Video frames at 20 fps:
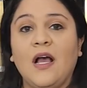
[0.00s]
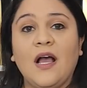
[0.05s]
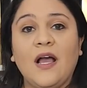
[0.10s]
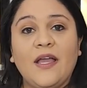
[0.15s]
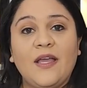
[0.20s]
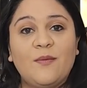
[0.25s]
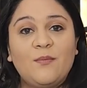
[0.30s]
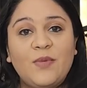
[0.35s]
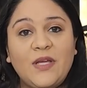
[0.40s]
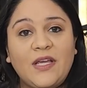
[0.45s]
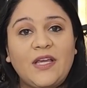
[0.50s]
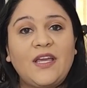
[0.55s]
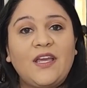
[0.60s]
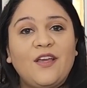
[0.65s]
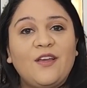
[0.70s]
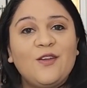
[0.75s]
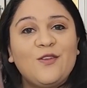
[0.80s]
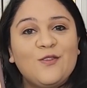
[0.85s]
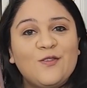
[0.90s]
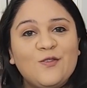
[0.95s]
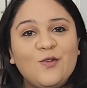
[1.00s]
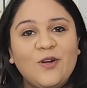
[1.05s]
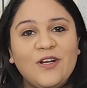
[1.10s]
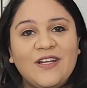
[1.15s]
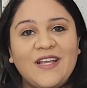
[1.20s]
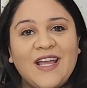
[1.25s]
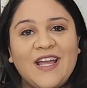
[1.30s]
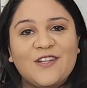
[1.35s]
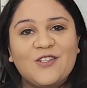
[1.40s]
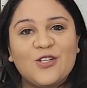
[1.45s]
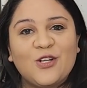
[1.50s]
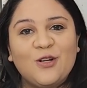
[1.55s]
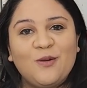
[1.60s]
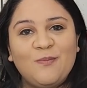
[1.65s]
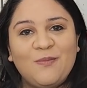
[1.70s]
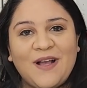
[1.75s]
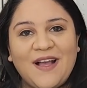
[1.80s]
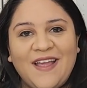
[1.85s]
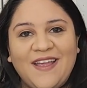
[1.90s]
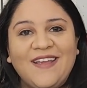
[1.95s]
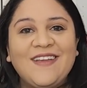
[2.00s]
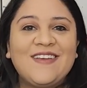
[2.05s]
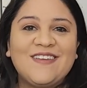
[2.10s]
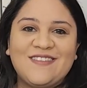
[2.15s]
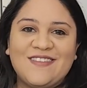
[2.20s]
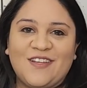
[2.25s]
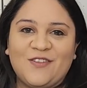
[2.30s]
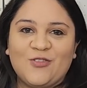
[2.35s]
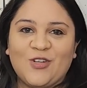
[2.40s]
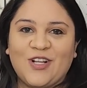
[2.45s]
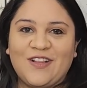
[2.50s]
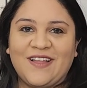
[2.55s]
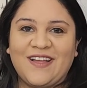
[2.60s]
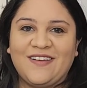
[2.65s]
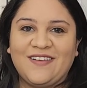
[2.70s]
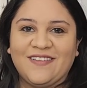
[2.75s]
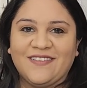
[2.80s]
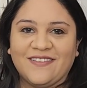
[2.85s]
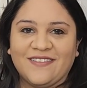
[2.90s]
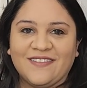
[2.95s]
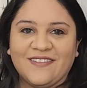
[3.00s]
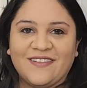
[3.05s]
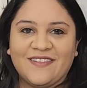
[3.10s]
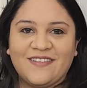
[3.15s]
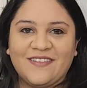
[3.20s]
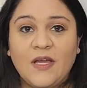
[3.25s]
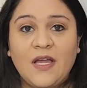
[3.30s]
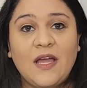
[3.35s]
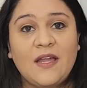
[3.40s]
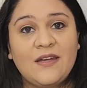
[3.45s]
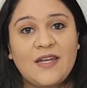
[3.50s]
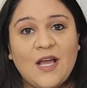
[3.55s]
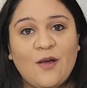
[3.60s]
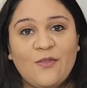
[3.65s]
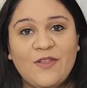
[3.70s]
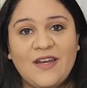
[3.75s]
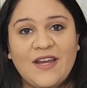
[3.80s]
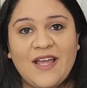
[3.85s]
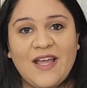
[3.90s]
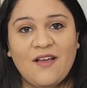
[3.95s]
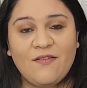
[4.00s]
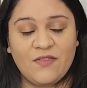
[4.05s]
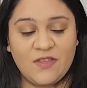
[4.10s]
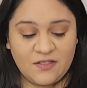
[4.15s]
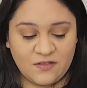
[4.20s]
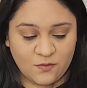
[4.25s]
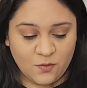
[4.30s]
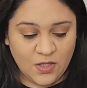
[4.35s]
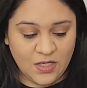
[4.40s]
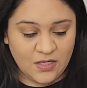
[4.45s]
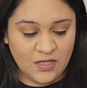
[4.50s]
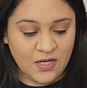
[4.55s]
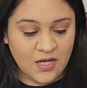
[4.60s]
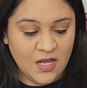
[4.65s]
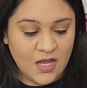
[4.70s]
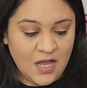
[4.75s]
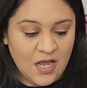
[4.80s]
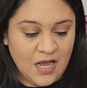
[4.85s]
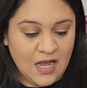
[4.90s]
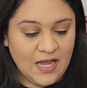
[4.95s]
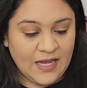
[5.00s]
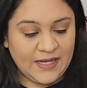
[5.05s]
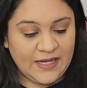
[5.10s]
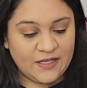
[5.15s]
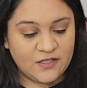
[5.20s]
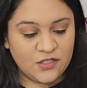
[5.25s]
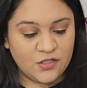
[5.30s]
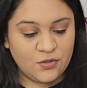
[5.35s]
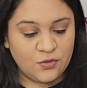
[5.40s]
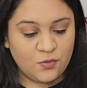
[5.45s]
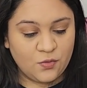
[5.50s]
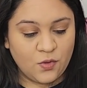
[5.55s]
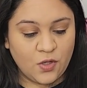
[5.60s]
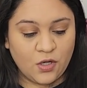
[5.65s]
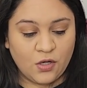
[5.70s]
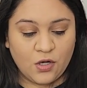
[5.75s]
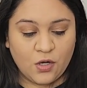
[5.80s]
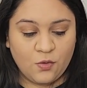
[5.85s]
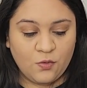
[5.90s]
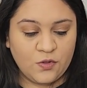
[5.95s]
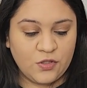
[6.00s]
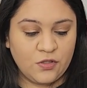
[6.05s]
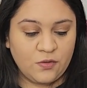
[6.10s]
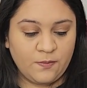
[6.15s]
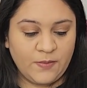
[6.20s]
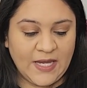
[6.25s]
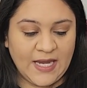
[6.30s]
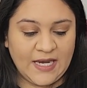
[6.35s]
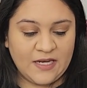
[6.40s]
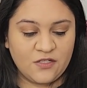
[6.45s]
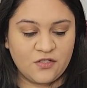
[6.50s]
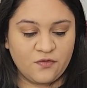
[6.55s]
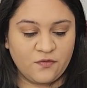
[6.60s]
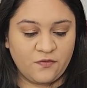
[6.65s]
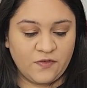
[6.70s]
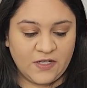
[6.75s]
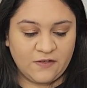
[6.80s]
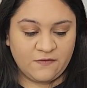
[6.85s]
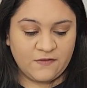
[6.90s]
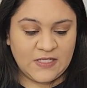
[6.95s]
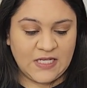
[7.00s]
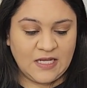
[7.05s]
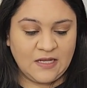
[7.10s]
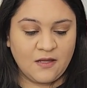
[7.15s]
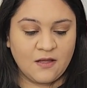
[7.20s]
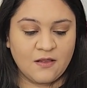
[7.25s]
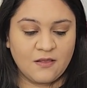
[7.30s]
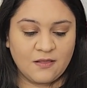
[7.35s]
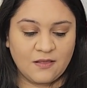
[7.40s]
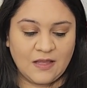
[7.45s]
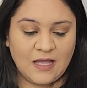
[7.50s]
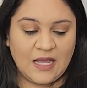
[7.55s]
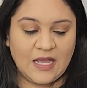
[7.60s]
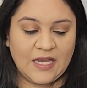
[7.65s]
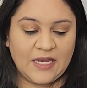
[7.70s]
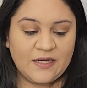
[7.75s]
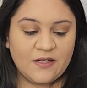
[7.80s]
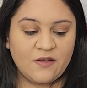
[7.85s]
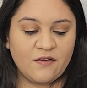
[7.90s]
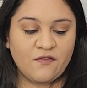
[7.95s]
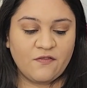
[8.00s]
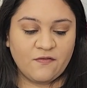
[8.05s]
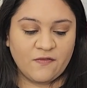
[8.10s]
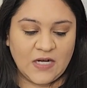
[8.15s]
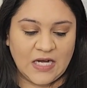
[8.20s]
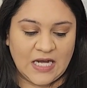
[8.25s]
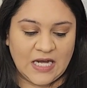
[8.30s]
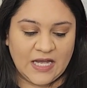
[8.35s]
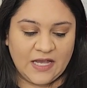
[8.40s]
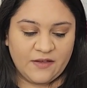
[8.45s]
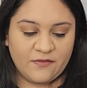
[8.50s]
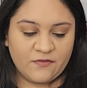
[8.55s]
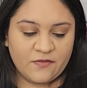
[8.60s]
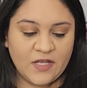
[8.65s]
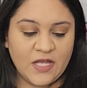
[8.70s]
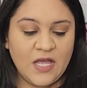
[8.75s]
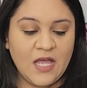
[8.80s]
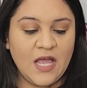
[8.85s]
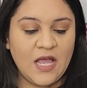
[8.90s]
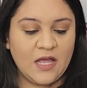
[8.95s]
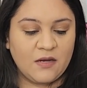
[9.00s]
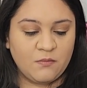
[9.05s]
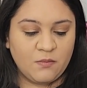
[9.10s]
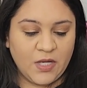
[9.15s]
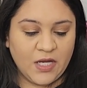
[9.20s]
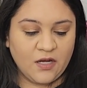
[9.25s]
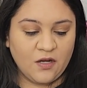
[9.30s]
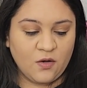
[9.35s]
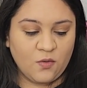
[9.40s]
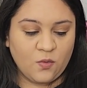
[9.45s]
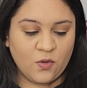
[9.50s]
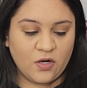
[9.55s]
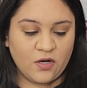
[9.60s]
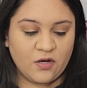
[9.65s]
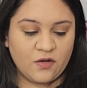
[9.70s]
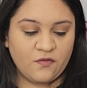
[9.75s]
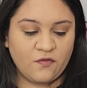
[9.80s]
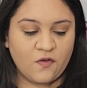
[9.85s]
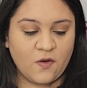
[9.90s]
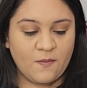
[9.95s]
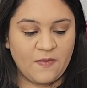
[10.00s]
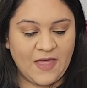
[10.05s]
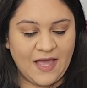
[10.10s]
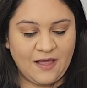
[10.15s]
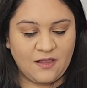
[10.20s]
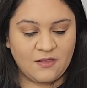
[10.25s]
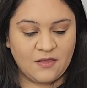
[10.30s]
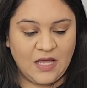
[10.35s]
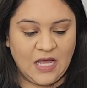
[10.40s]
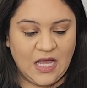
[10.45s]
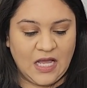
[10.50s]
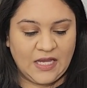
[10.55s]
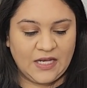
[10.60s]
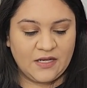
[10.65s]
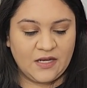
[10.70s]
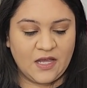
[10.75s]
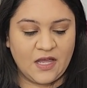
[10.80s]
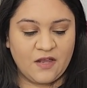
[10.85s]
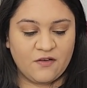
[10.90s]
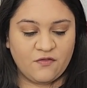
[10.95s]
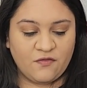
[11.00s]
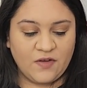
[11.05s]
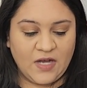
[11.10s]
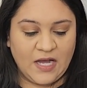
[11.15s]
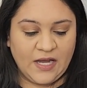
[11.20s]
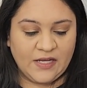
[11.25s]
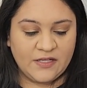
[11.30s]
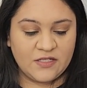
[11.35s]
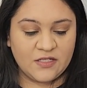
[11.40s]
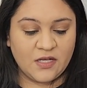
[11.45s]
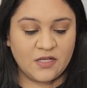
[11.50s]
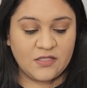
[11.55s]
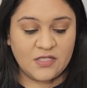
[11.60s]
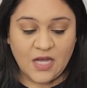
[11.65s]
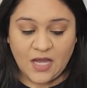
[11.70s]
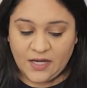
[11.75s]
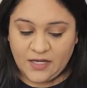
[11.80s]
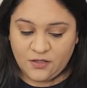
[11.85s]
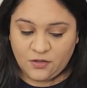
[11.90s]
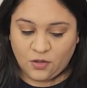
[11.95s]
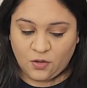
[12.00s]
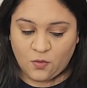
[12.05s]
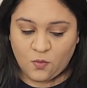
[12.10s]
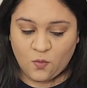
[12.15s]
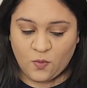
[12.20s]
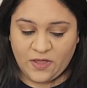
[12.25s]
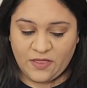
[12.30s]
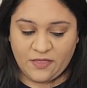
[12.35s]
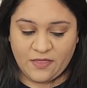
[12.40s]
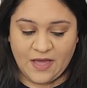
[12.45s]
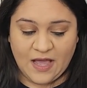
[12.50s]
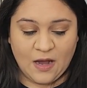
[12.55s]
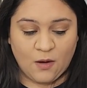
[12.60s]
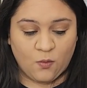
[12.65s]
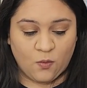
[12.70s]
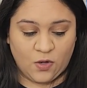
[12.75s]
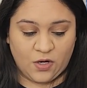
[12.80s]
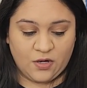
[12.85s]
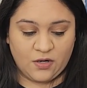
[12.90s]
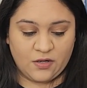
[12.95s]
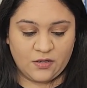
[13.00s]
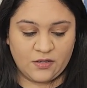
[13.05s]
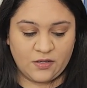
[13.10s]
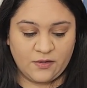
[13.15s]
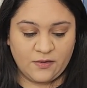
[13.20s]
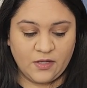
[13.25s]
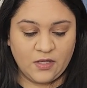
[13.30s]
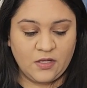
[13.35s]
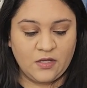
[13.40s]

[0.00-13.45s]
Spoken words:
I am picking Swordcatcher by Cassandra Clare. And now that I have this one, I get to go to page 50, line 5, and pick a word from that line and find a title with that word.